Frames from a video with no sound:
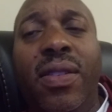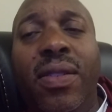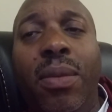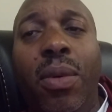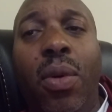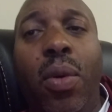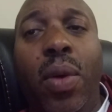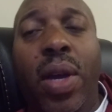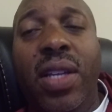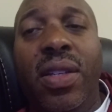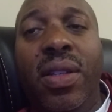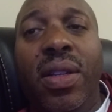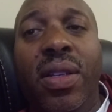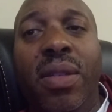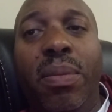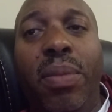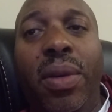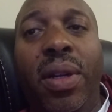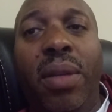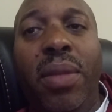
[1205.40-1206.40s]
some
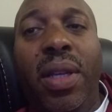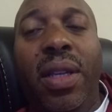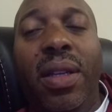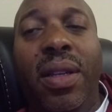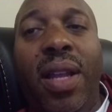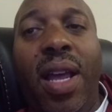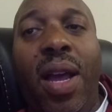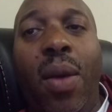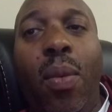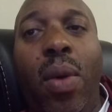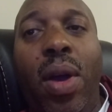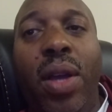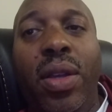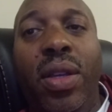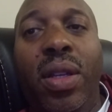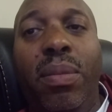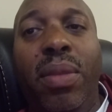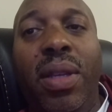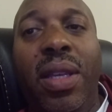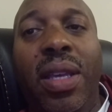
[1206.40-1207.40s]
questions, but I mean, I want
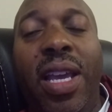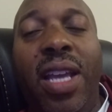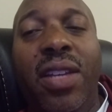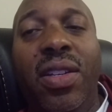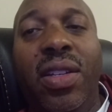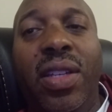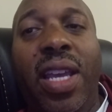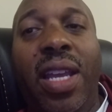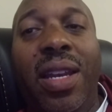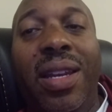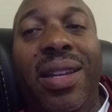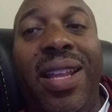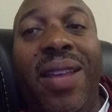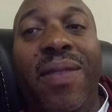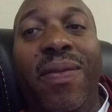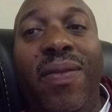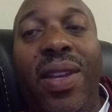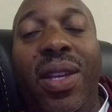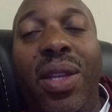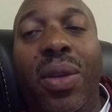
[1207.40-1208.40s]
you to be educated, and
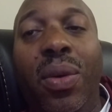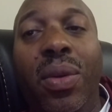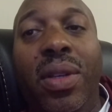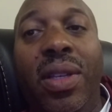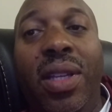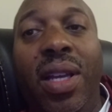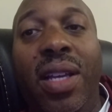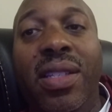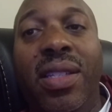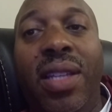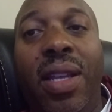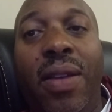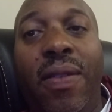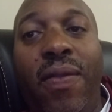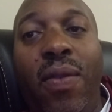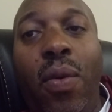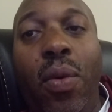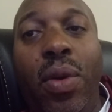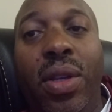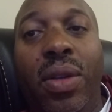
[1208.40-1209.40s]
that video does that
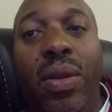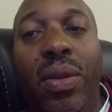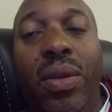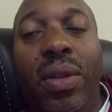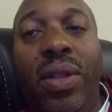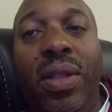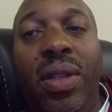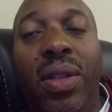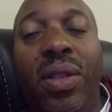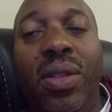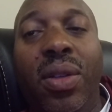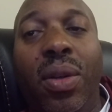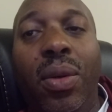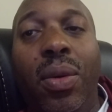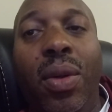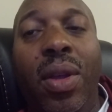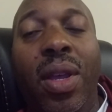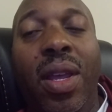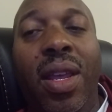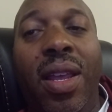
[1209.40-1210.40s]
for you.
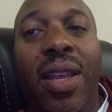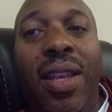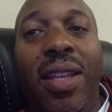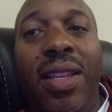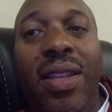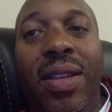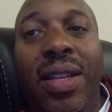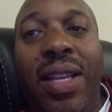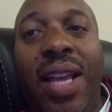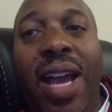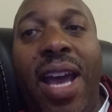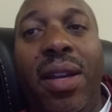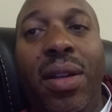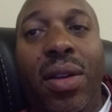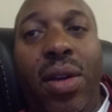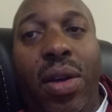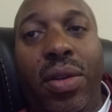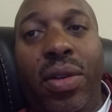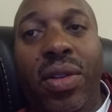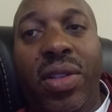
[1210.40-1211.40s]
So you got to
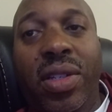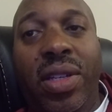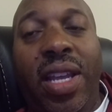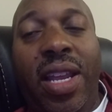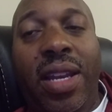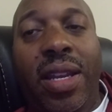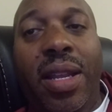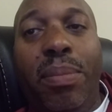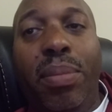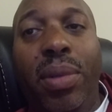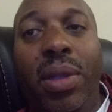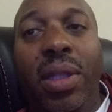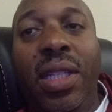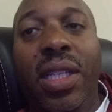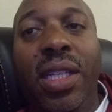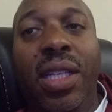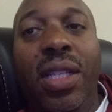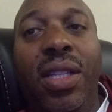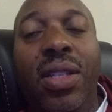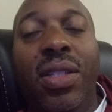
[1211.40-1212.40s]
understand that.
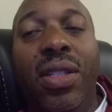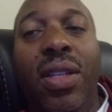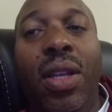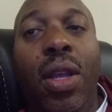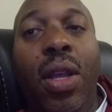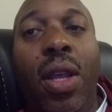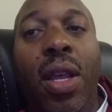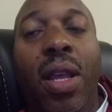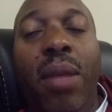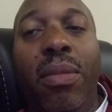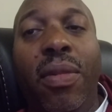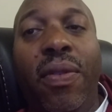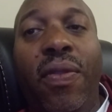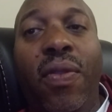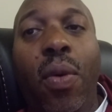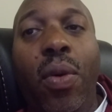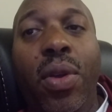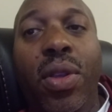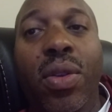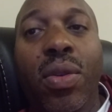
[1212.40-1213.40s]
Please,
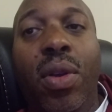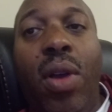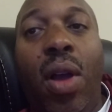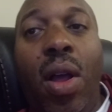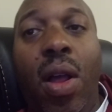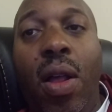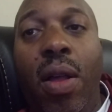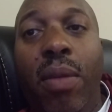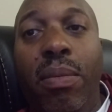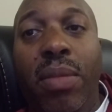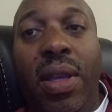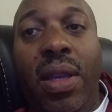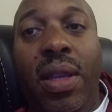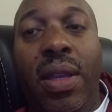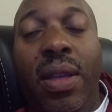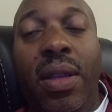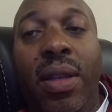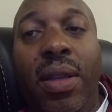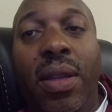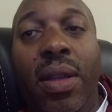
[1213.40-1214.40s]
before you call
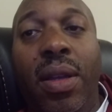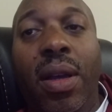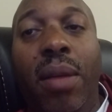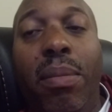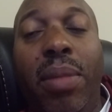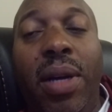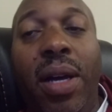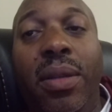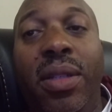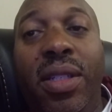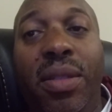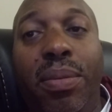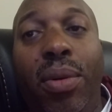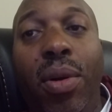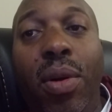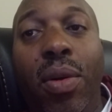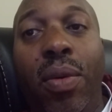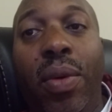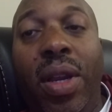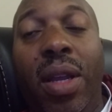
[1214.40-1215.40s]
me about this
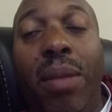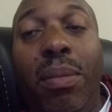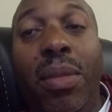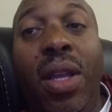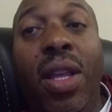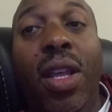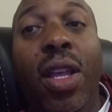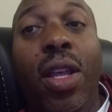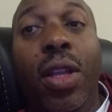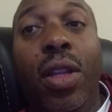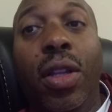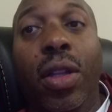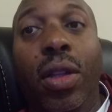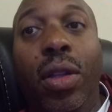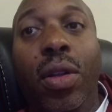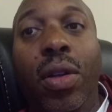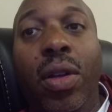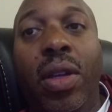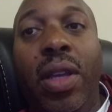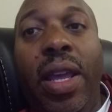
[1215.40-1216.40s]
program,
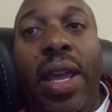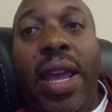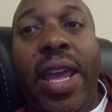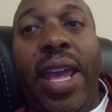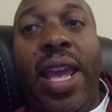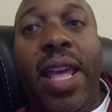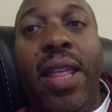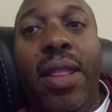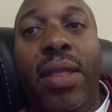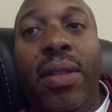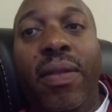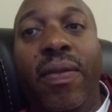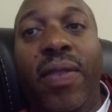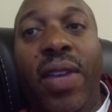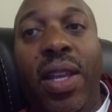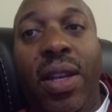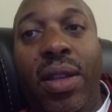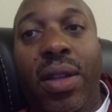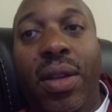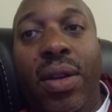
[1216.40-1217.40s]
look at the
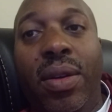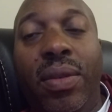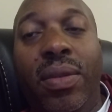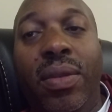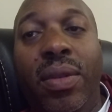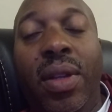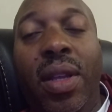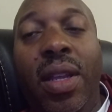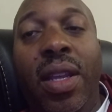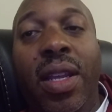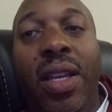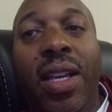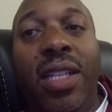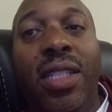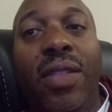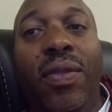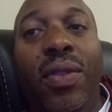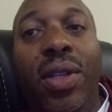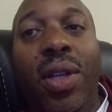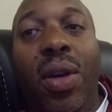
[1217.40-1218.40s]
video. Because
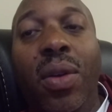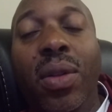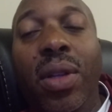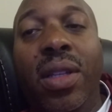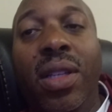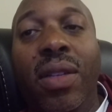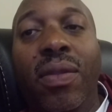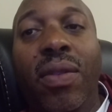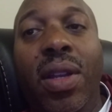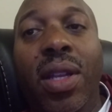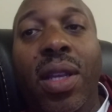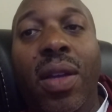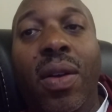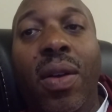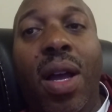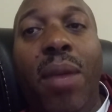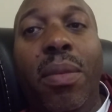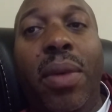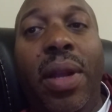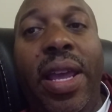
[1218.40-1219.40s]
if you don't look at the video,
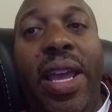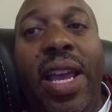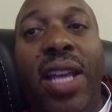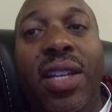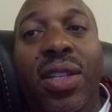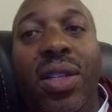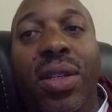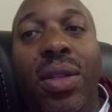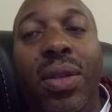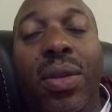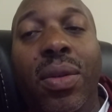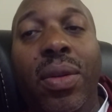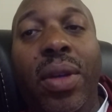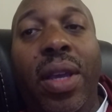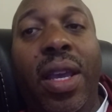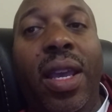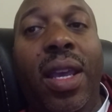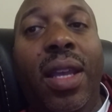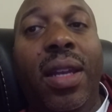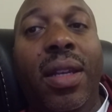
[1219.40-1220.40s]
I'm going to ask you,
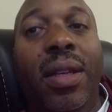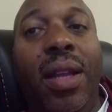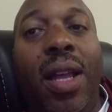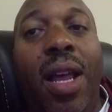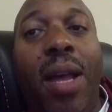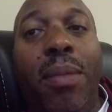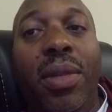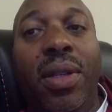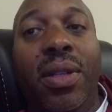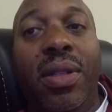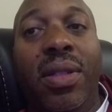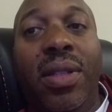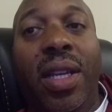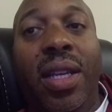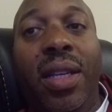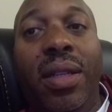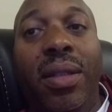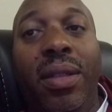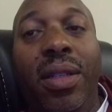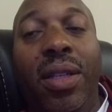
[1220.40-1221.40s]
and I'm going to
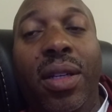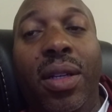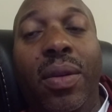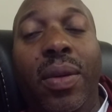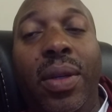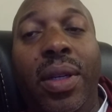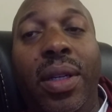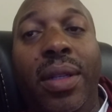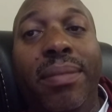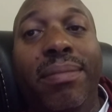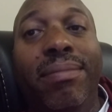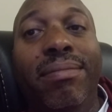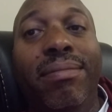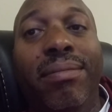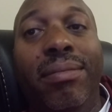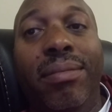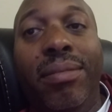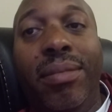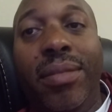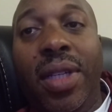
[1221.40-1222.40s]
say, you know what,
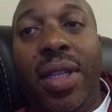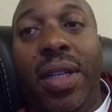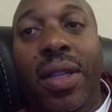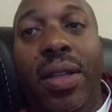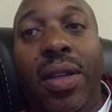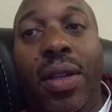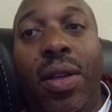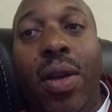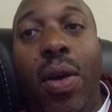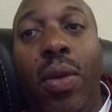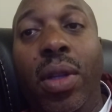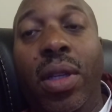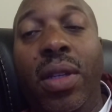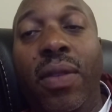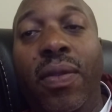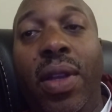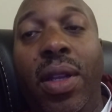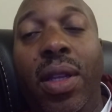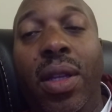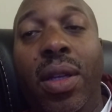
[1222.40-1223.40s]
go look at the
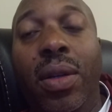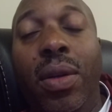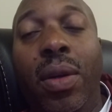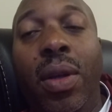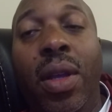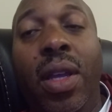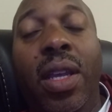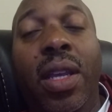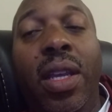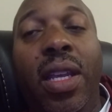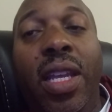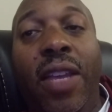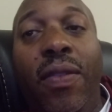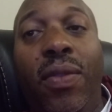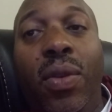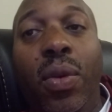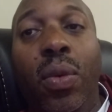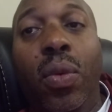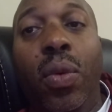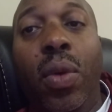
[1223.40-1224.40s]
video.
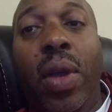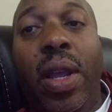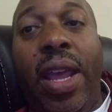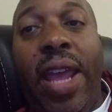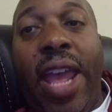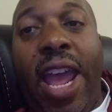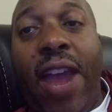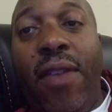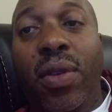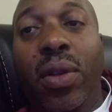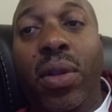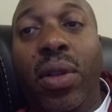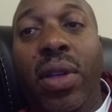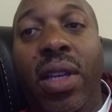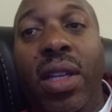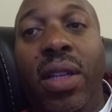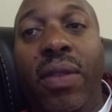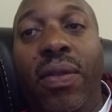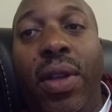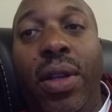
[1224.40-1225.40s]
If you, after
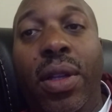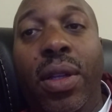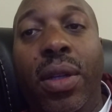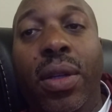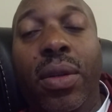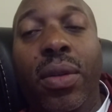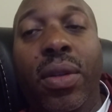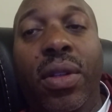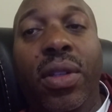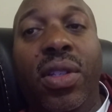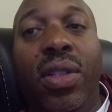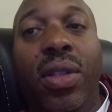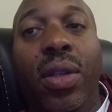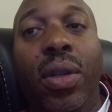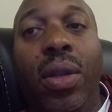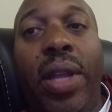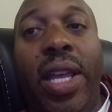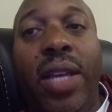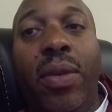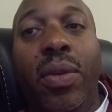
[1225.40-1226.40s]
looking at the video, you
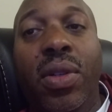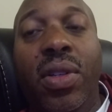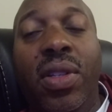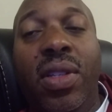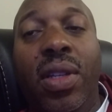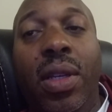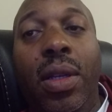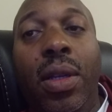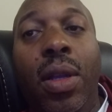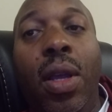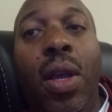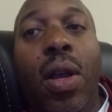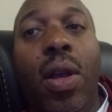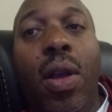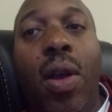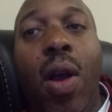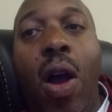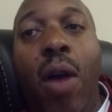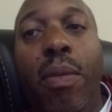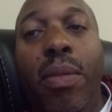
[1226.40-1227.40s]
still like what you see,
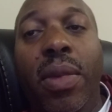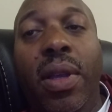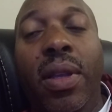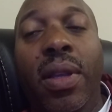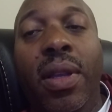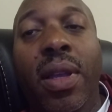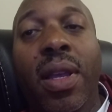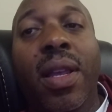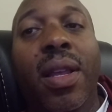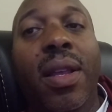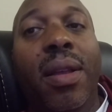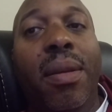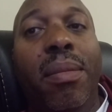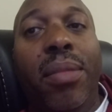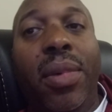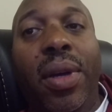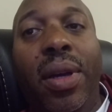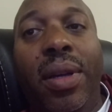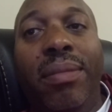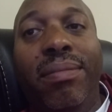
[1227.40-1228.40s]
call me.
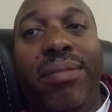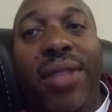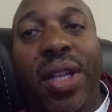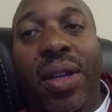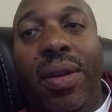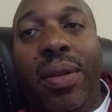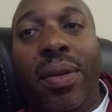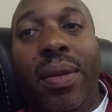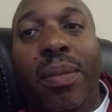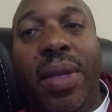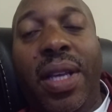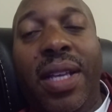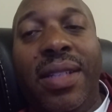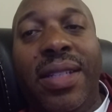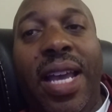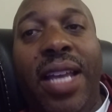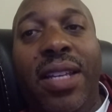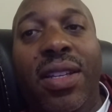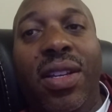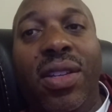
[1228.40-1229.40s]
But, you know, because
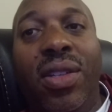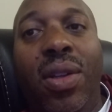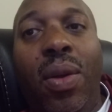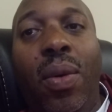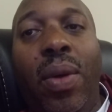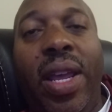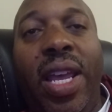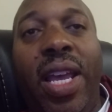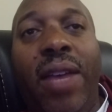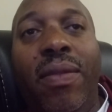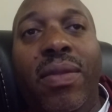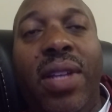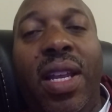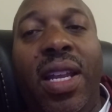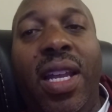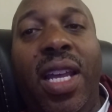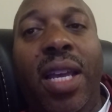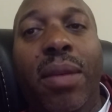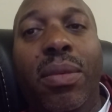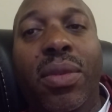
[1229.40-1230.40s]
I just don't have
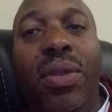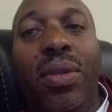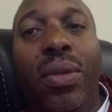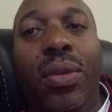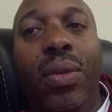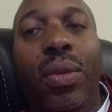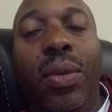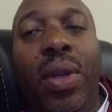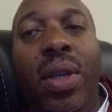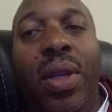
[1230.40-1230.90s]
time to